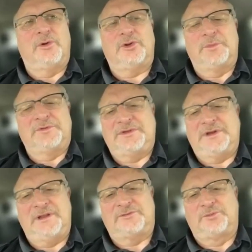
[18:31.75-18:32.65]
Oklahoma
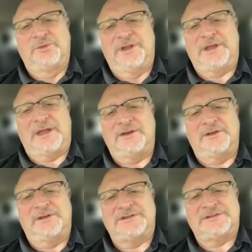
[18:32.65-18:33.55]
City that's really gotten
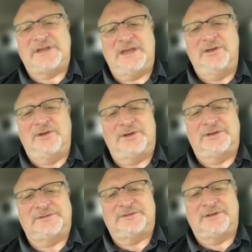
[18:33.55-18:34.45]
good. That's Shea Gilchrist.